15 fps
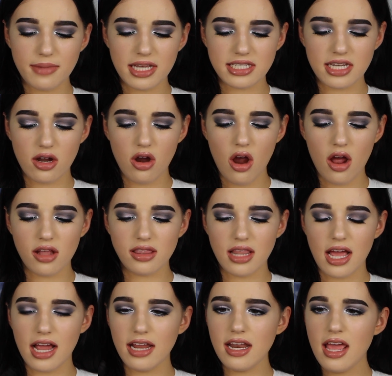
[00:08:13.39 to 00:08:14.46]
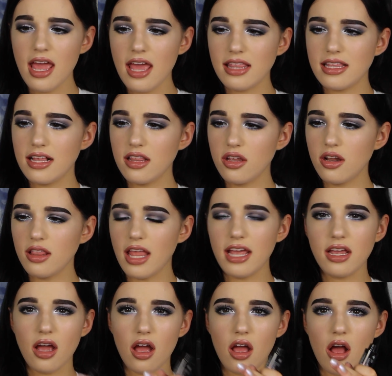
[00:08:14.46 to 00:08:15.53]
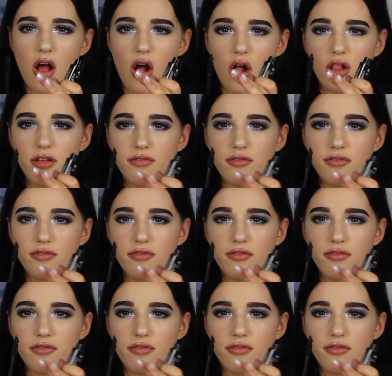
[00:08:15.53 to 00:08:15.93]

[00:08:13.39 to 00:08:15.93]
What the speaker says: mascara online. They look like all